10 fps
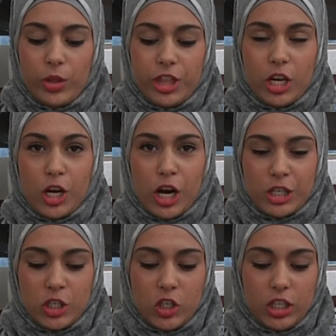with the
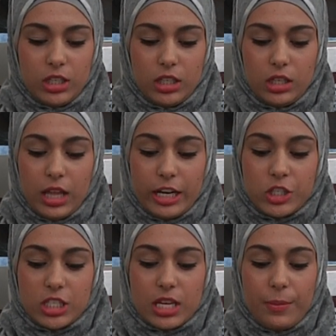congressional
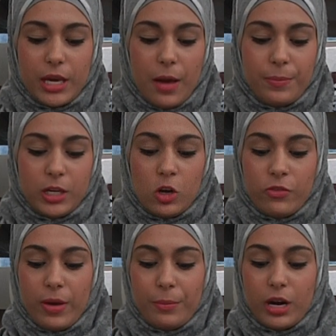elections coming up in
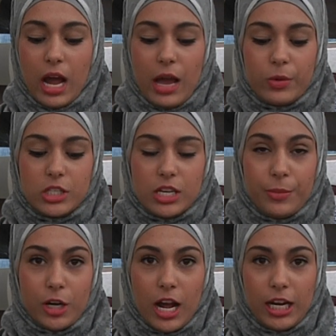November, Iowa's
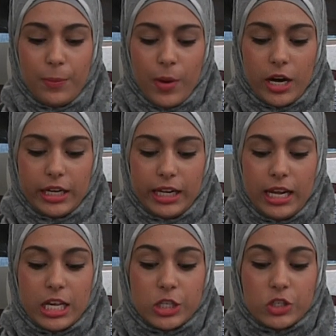Democratic Party
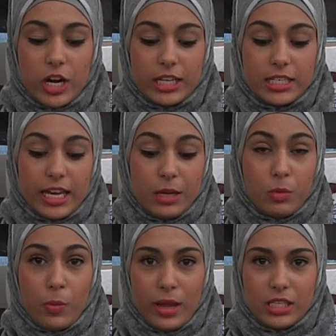is trying to gain
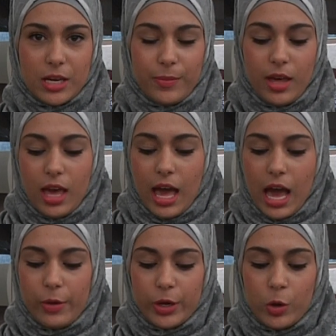momentum.
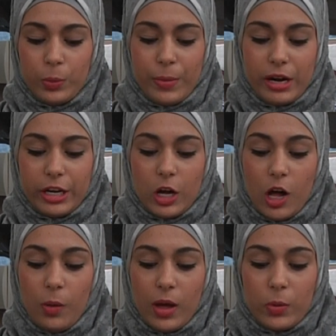Our own Mary
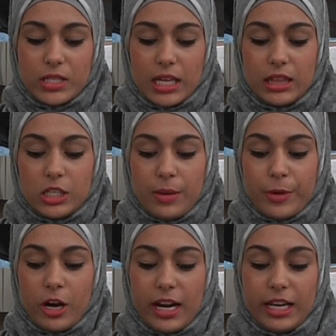Caldwell was at the
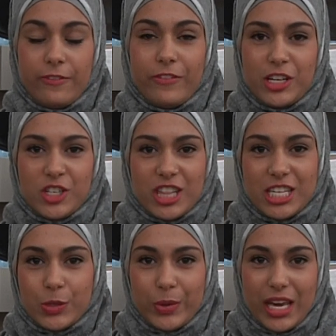Democratic Convention
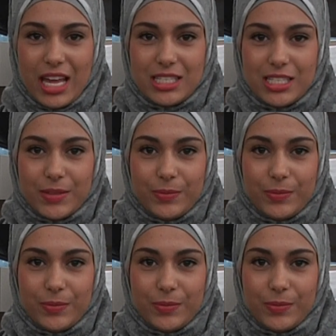this weekend.